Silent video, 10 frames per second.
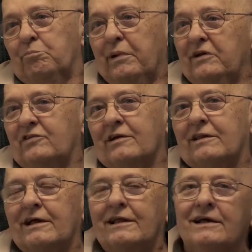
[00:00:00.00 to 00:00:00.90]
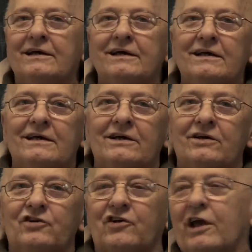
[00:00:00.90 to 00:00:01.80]
basically the
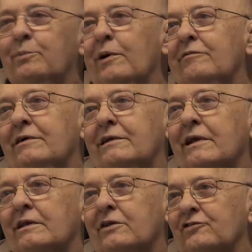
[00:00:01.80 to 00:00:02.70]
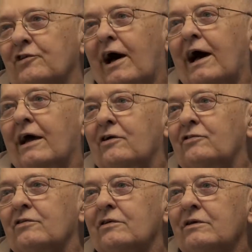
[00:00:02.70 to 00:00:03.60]
shape of it and the
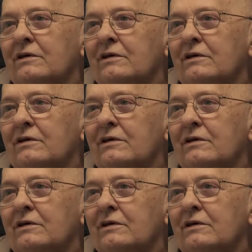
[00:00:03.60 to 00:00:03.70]
size.